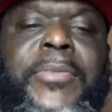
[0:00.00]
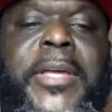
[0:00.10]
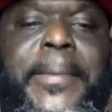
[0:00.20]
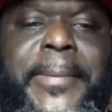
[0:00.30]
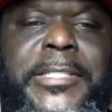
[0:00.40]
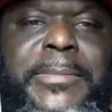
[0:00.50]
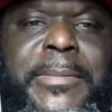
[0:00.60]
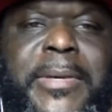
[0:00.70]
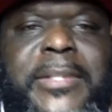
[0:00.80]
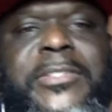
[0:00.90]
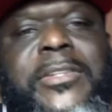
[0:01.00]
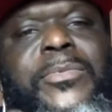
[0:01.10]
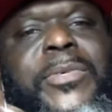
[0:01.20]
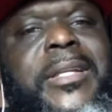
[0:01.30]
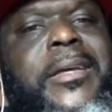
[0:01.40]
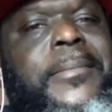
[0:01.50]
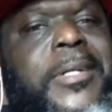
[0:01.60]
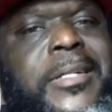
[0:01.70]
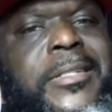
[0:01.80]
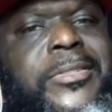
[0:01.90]
but help us be better so that we can help
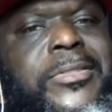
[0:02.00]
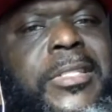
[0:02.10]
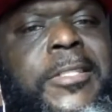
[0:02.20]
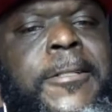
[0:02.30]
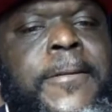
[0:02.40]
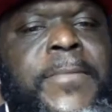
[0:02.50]
others. Mm.